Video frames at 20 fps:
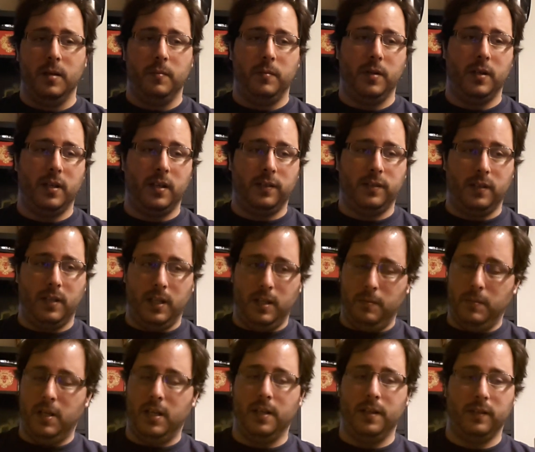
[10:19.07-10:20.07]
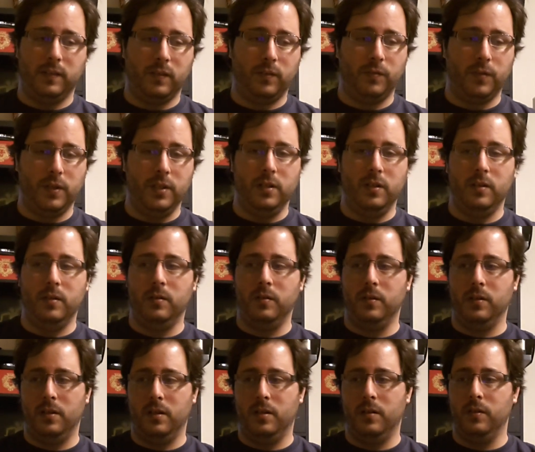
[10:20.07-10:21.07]
But I said, hey, Mom, this is for you.
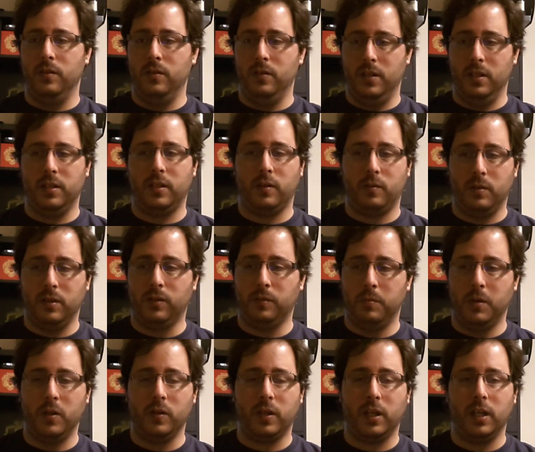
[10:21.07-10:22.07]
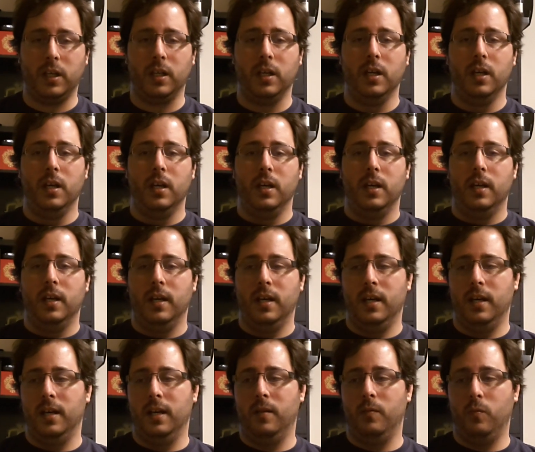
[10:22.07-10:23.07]
You know, you need to quit smoking,
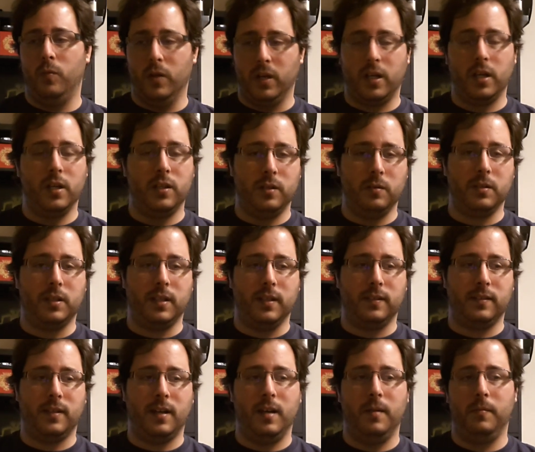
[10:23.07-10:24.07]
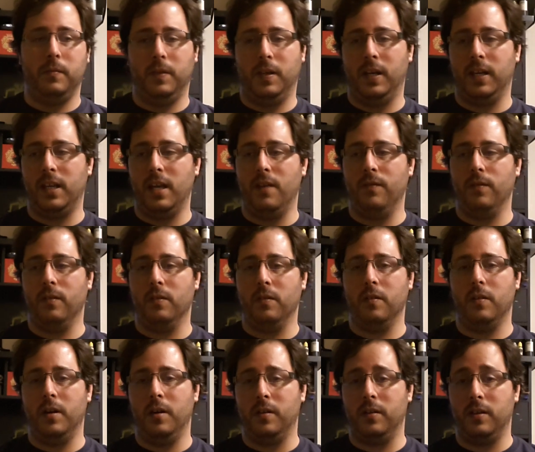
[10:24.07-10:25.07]
and we're going to do it this time. And I gave
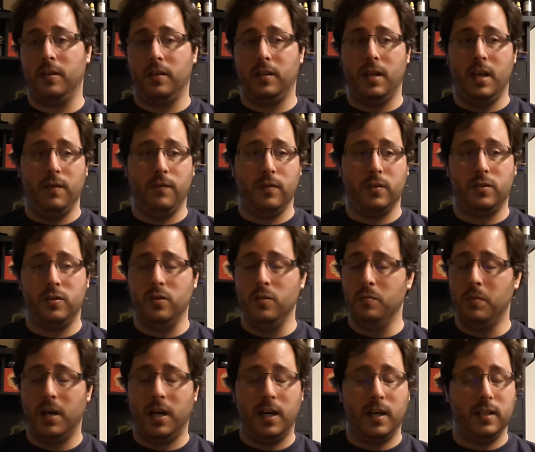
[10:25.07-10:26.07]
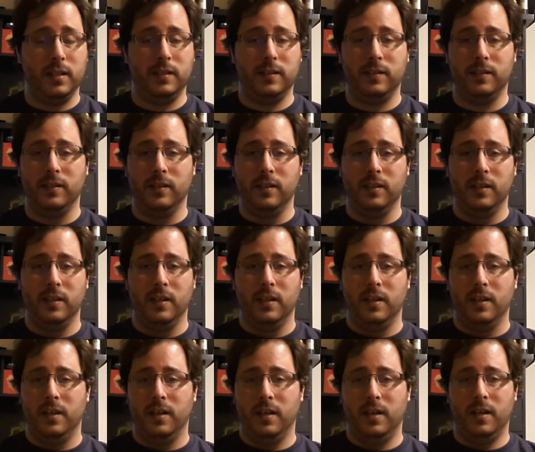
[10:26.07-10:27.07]
her 2 mods,
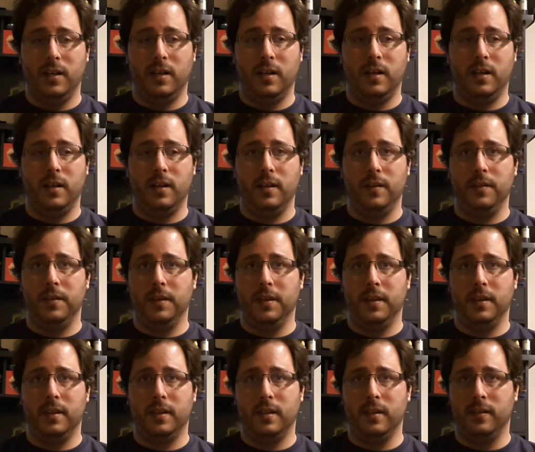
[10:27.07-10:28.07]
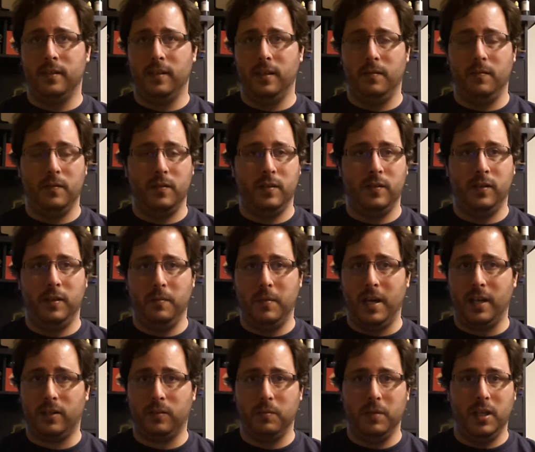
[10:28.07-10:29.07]
the
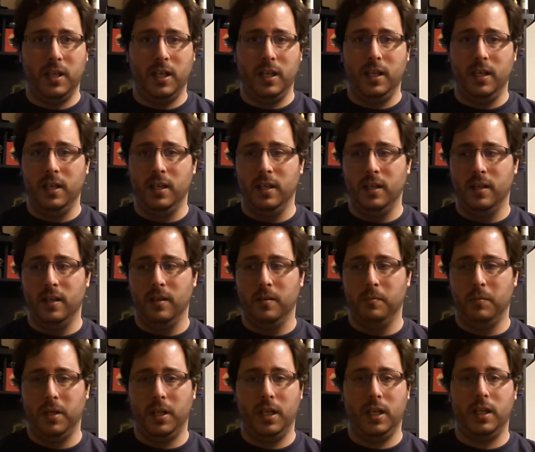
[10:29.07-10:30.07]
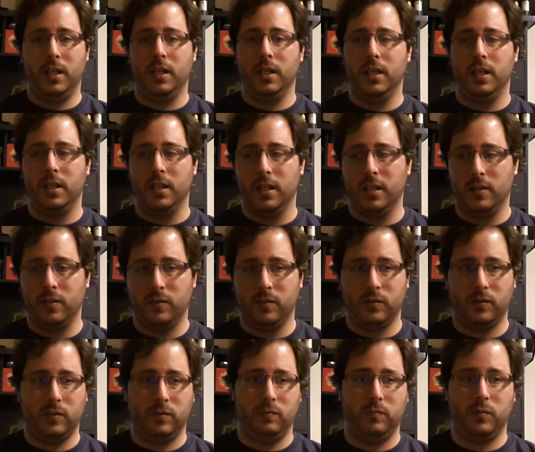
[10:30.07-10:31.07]
Z-Max Mini, pink,
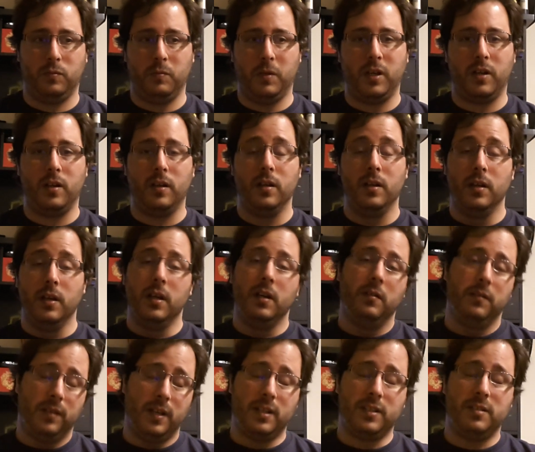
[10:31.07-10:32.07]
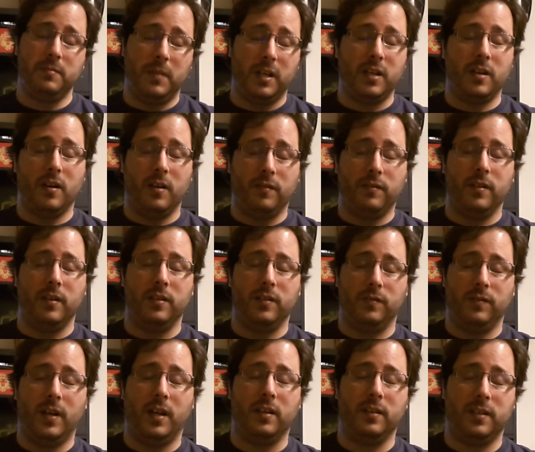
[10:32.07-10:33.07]
because it's actually my girlfriend's
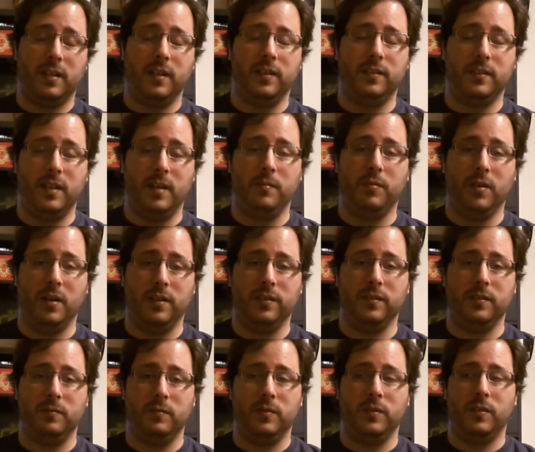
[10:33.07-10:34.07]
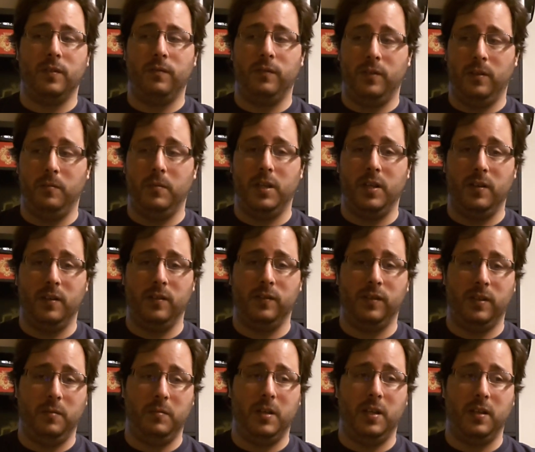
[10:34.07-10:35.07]
Valentine's Day present, was the
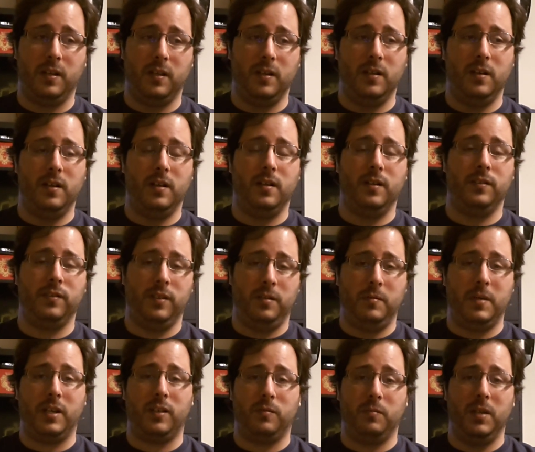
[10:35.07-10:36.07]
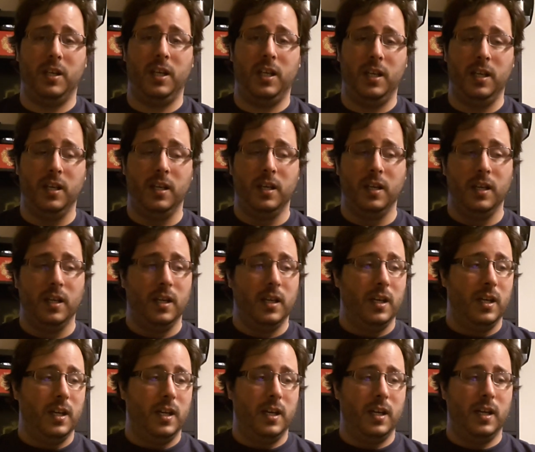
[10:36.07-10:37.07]
Z-Max Mini.
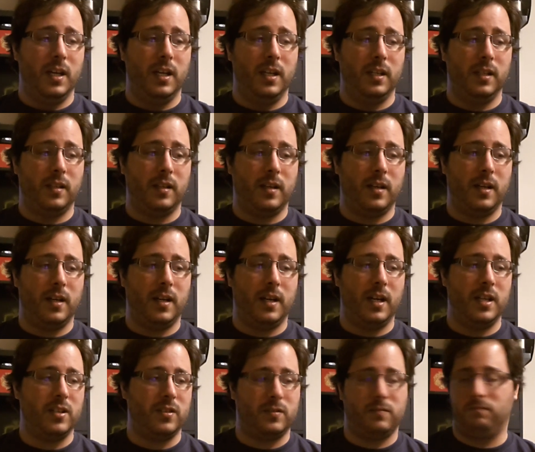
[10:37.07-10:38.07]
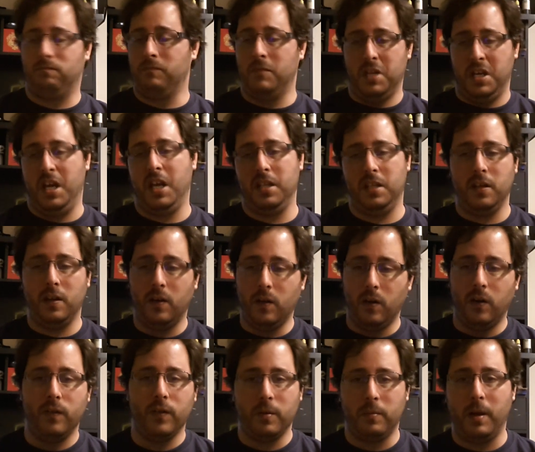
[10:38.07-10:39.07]
And I just handed it
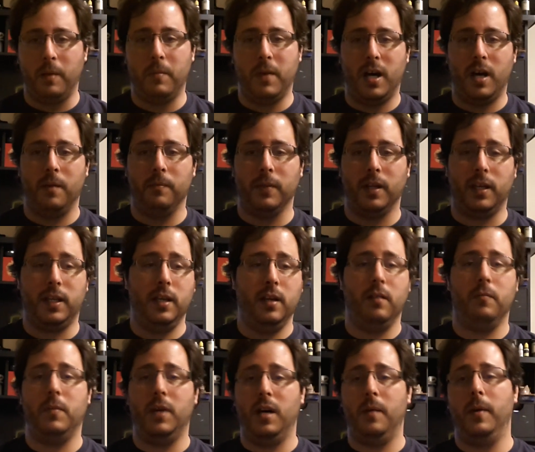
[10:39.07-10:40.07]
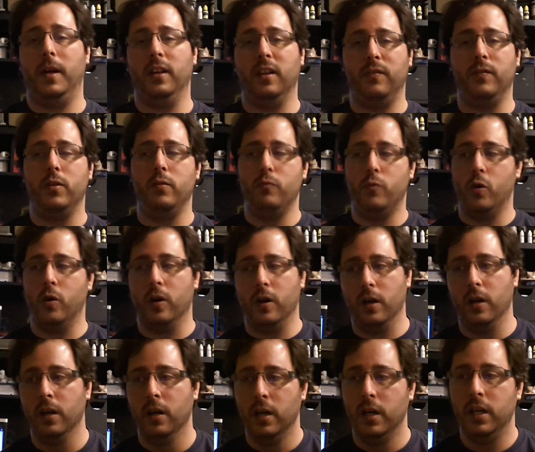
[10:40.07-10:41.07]
over to my mom, like, here, Mom, I love you
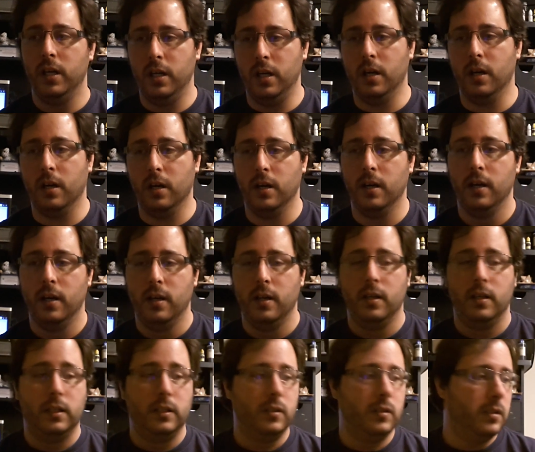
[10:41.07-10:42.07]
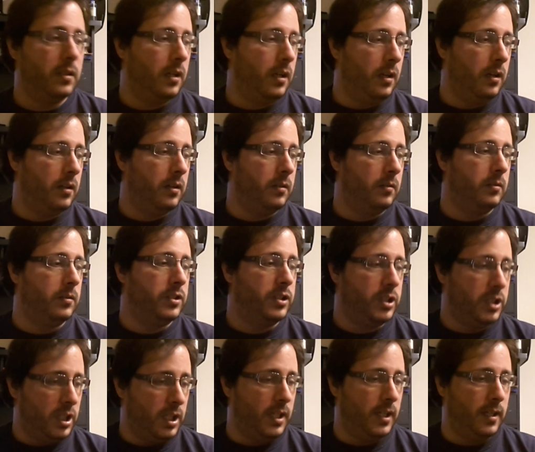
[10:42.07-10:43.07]
more. Here. Oh,
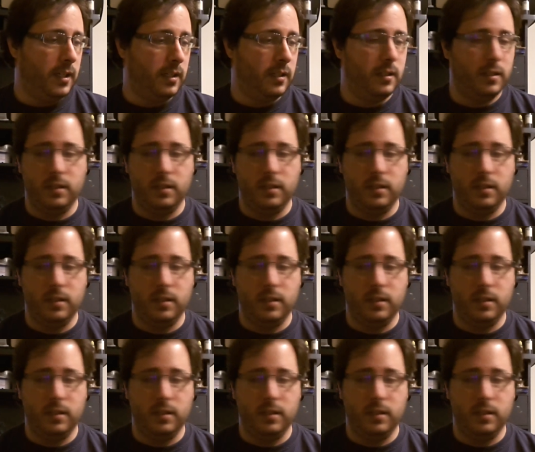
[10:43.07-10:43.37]
shit.